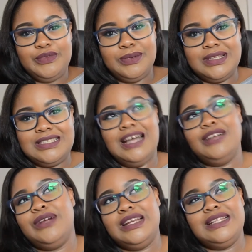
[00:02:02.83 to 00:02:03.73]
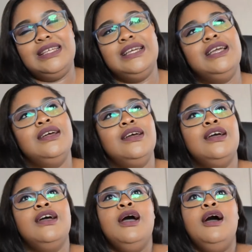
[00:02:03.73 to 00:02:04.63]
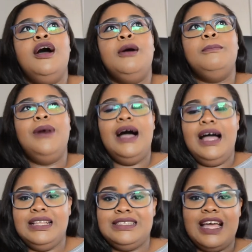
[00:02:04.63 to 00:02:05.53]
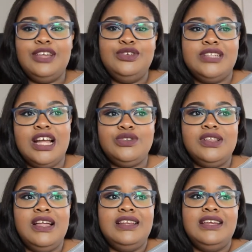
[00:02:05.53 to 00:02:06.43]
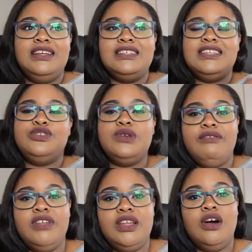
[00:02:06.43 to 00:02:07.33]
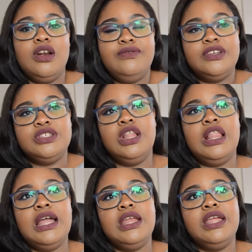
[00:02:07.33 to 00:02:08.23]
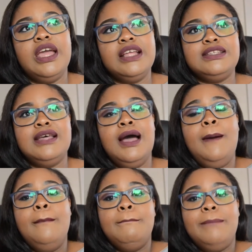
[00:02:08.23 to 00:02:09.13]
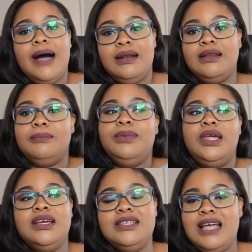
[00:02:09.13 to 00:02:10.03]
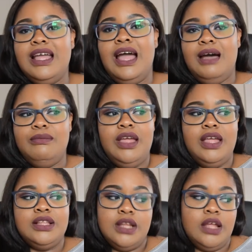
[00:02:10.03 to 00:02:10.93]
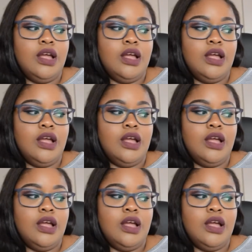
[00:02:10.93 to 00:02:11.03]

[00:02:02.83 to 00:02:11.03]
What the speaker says: from the side or anything. But I use natural lighting because I don't have any artificial lighting yet. But because I am in